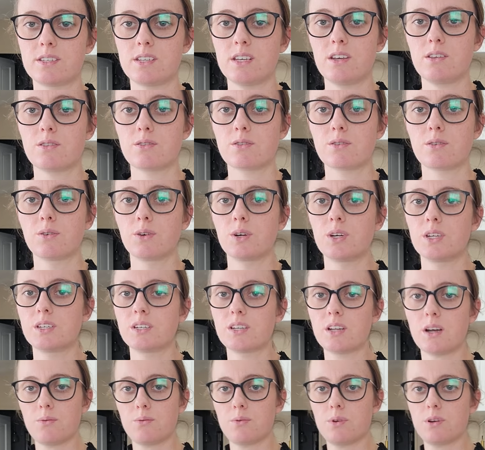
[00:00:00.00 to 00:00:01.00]
see through
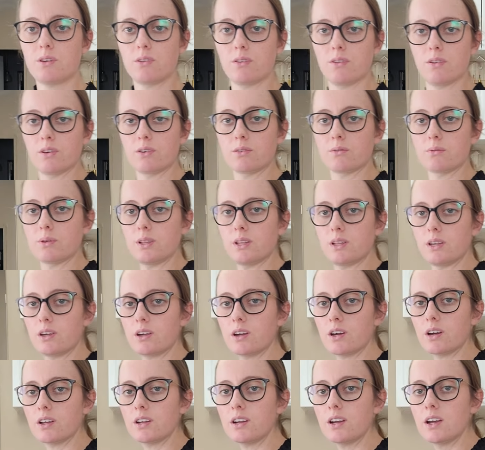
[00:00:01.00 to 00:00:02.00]
it, that wouldn't look
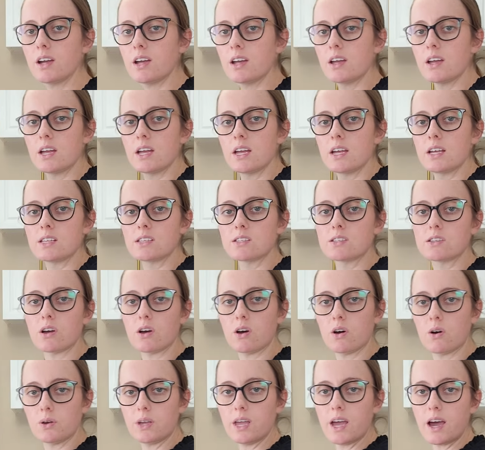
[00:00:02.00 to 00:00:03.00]
really good.
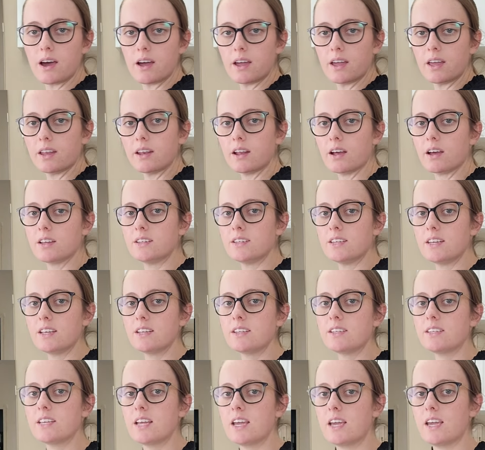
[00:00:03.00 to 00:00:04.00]
So yeah, and I
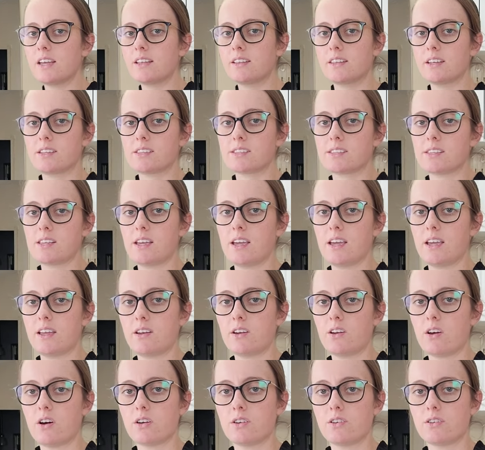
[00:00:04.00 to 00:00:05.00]
did take this
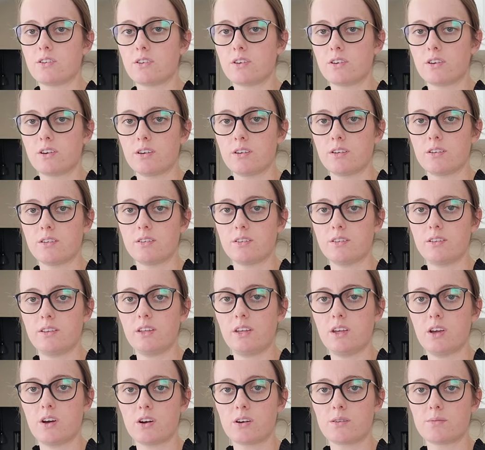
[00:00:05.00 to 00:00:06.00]
in under
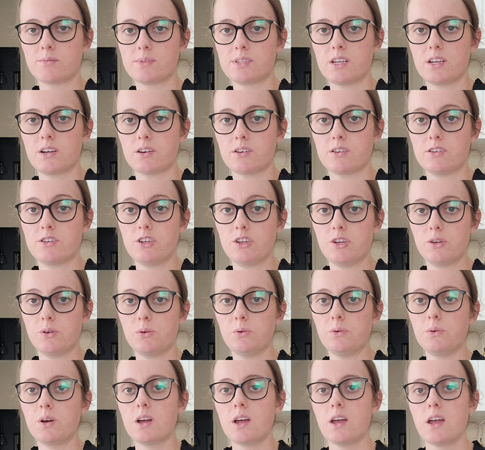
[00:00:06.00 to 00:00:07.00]
the arms here
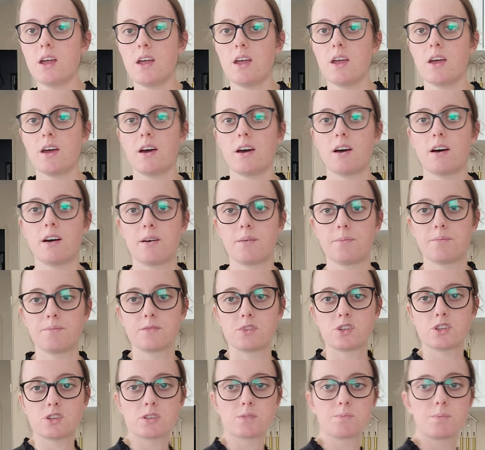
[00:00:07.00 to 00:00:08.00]
too.
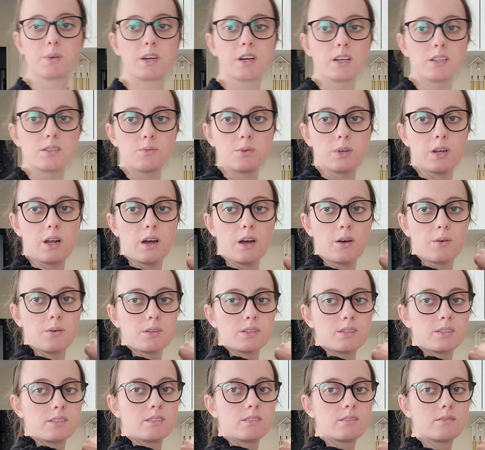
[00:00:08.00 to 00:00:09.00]
Just because when I
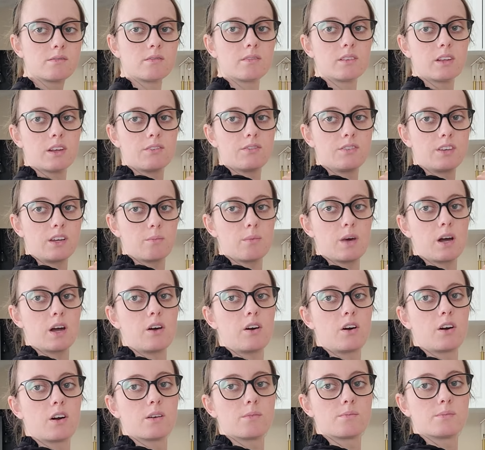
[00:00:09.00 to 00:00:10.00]
was lifting
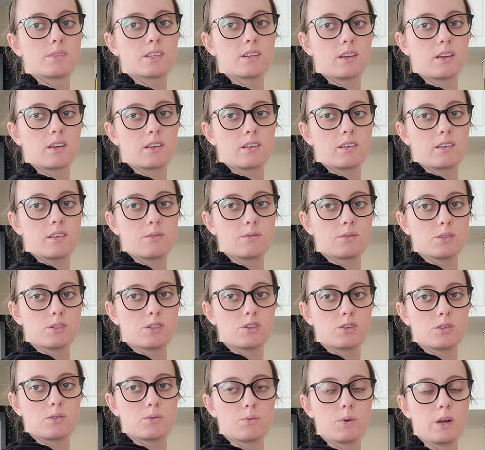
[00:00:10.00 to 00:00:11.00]
my arms, like, it
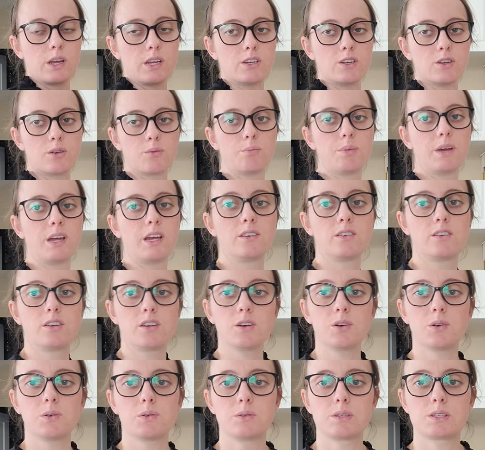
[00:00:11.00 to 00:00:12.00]
was just way too big
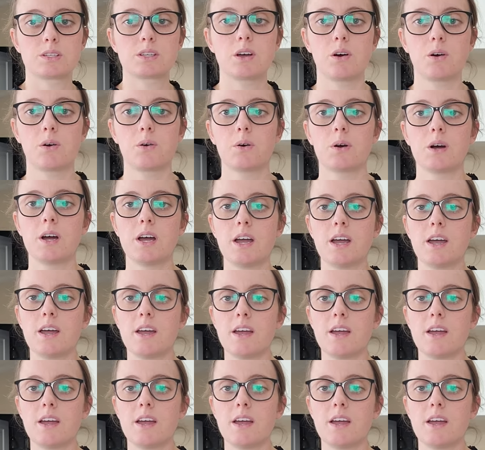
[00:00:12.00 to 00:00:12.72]
too. So